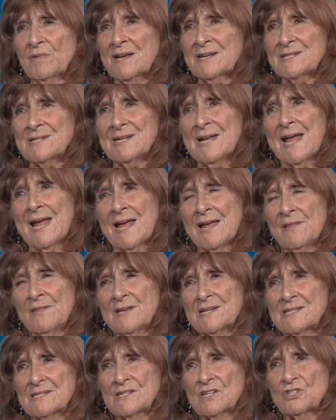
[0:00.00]
Today,
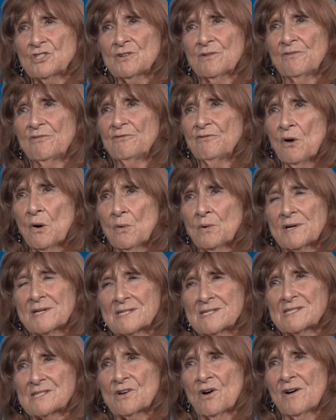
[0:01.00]
there's such a
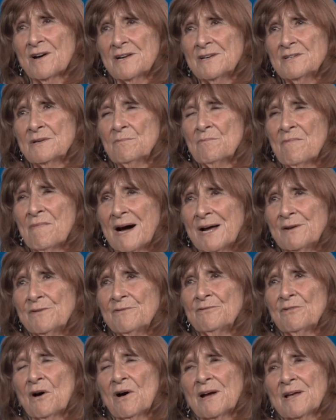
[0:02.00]
focus on
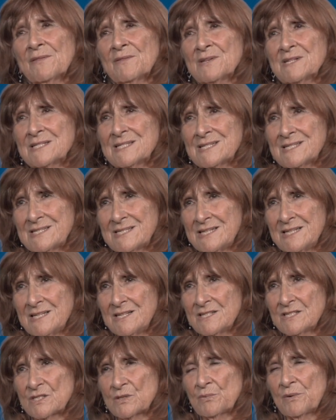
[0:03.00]
modifying the
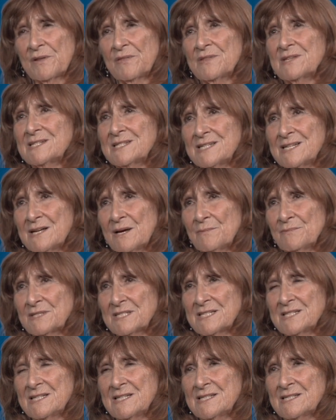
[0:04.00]
disease with the
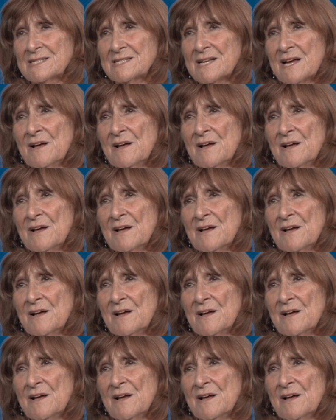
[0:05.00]
DMTs